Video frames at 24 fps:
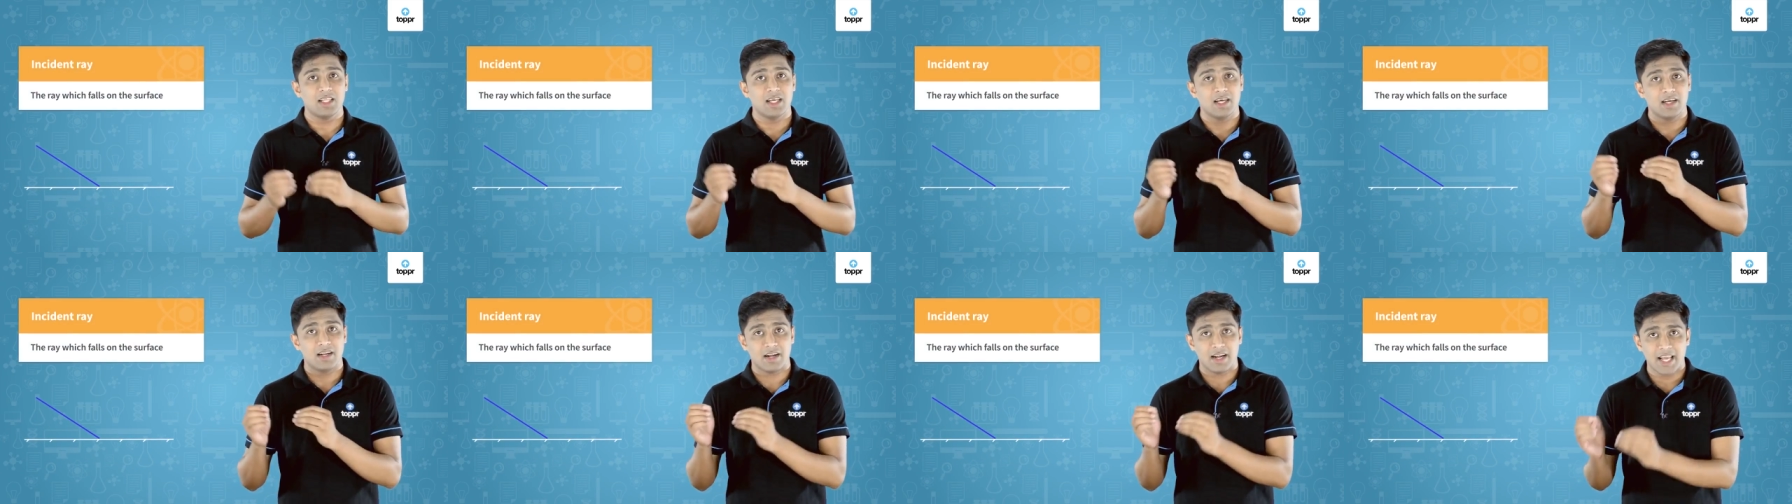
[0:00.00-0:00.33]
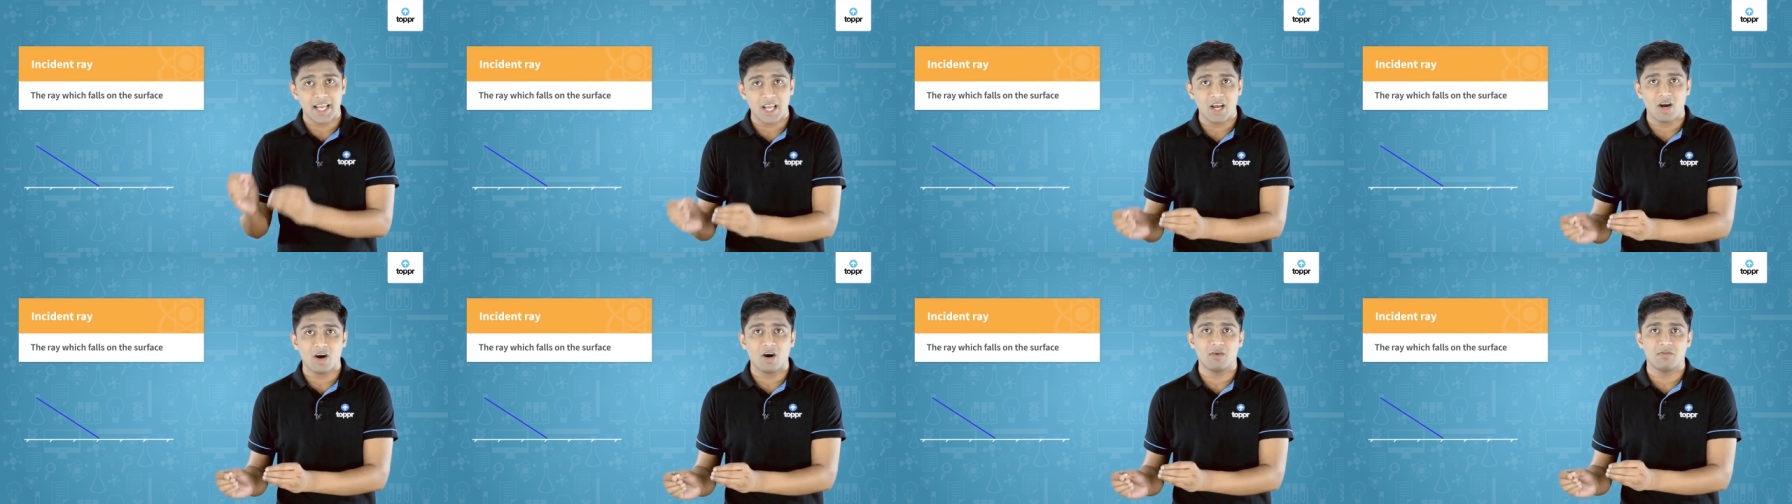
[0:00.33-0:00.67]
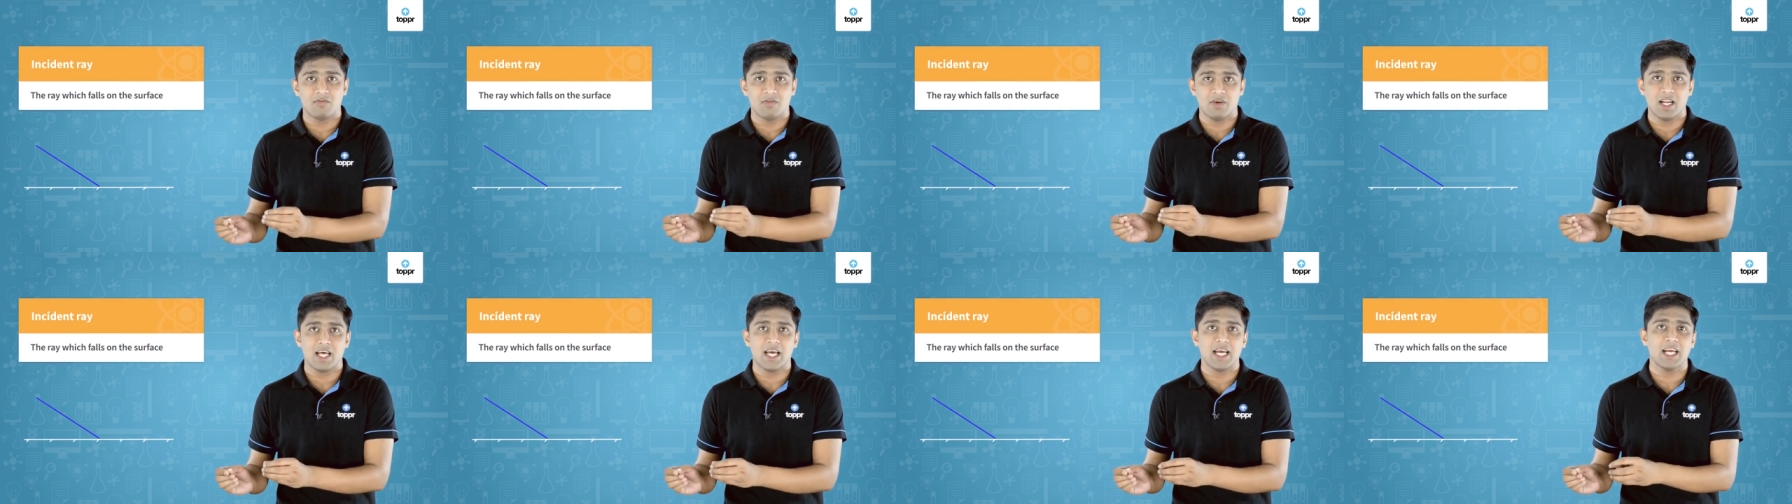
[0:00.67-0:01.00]
the ray
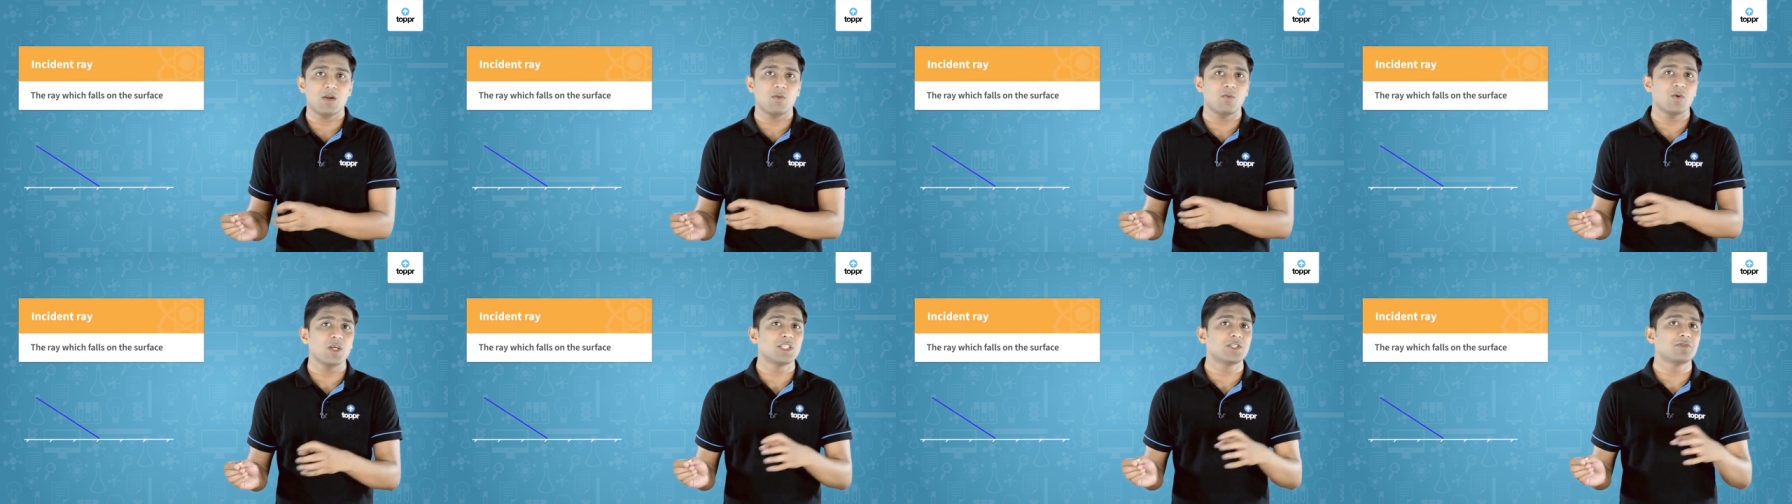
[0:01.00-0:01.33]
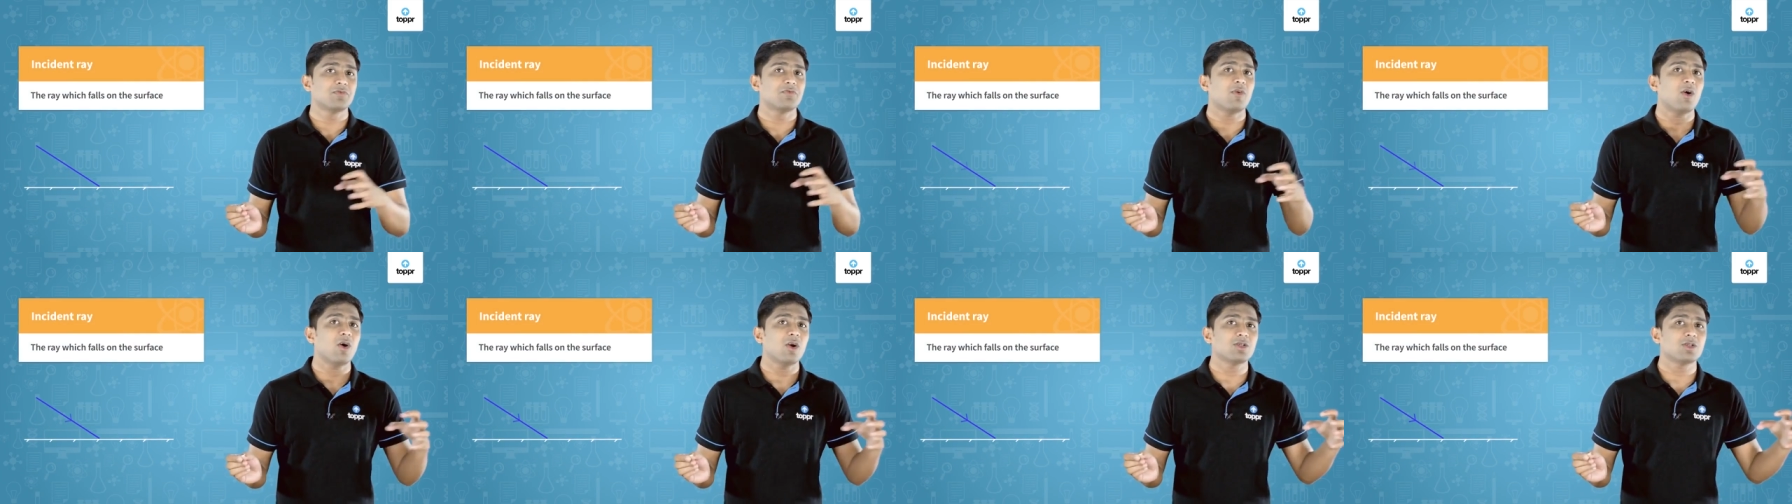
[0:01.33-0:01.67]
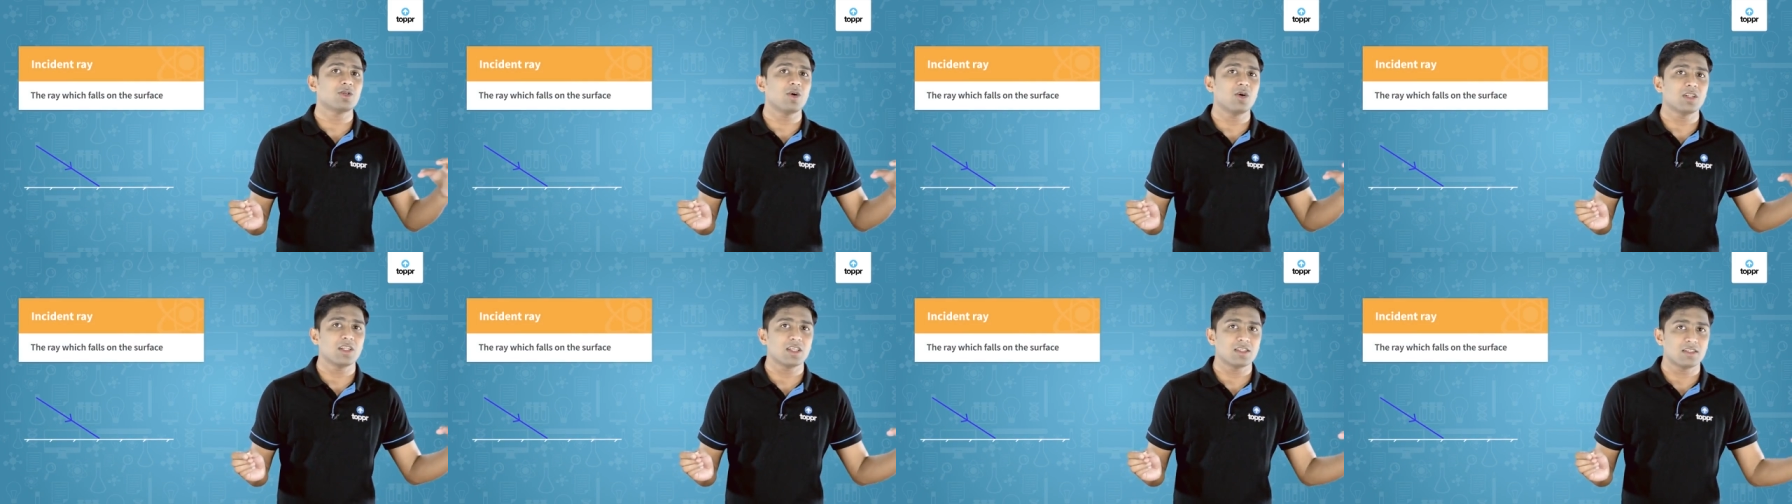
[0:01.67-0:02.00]
of light which falls
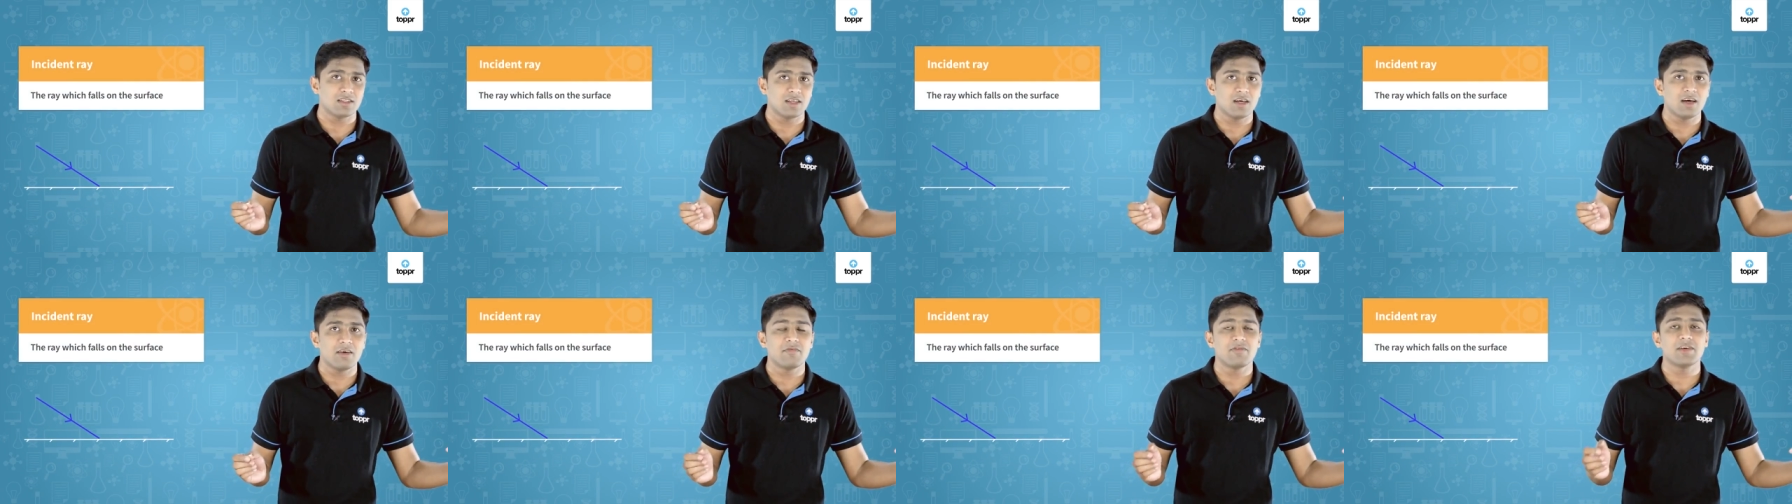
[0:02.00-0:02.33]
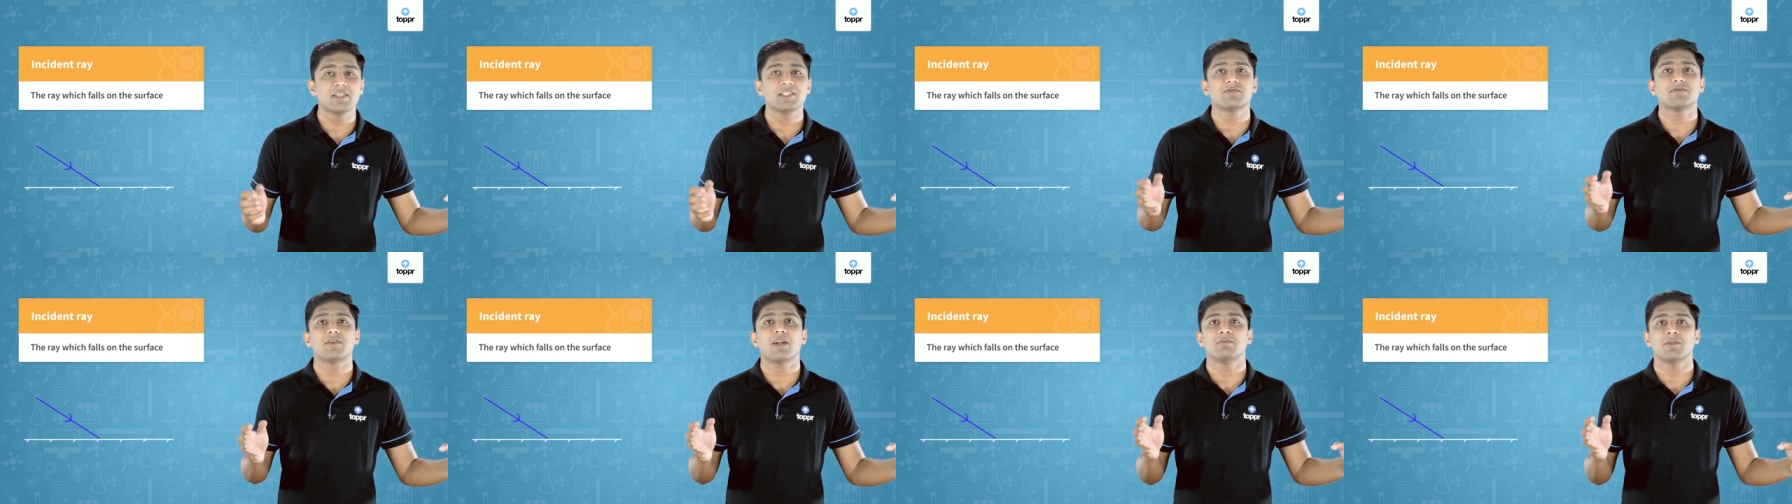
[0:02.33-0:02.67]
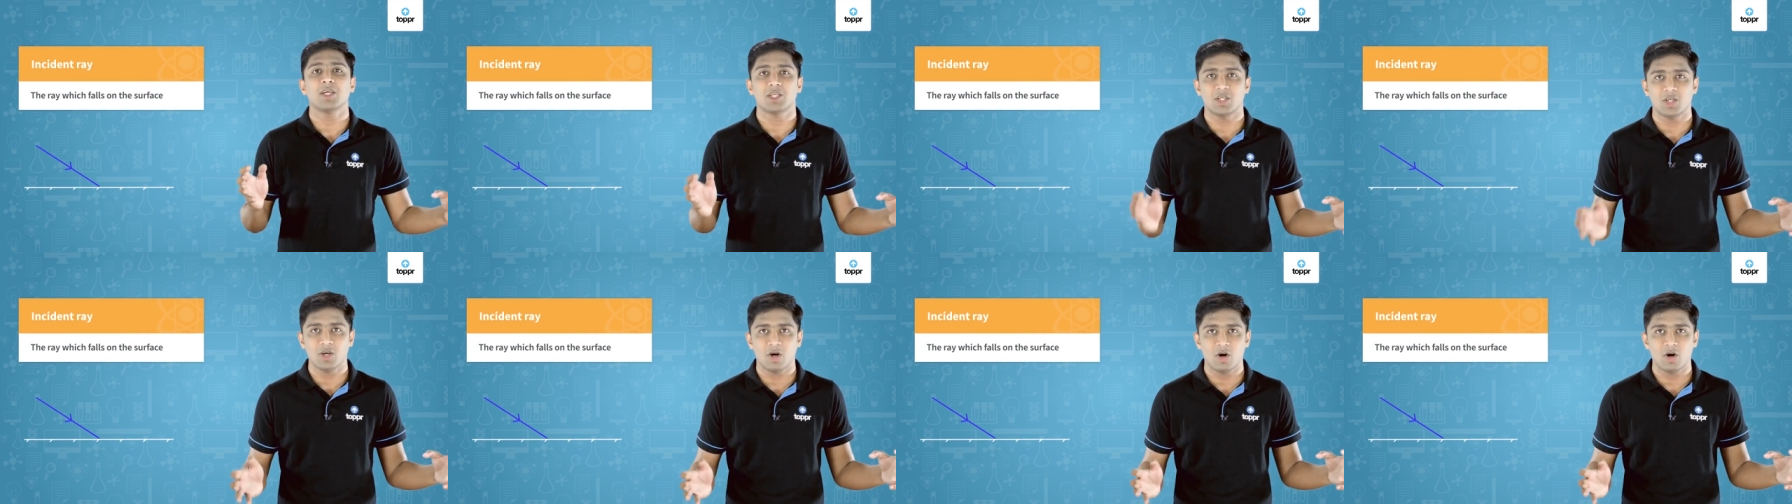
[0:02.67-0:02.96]
on the surface from the